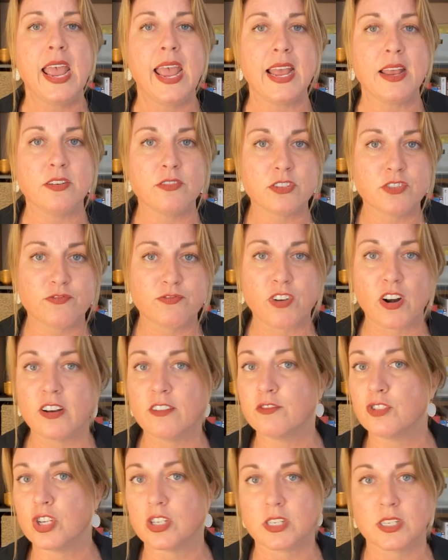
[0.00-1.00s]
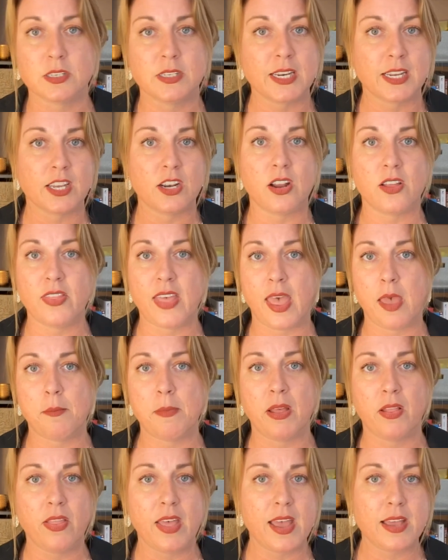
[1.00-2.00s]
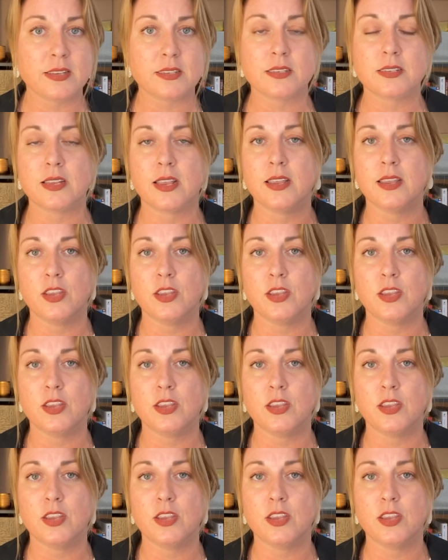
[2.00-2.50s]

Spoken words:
in front of just stick it on the MLS.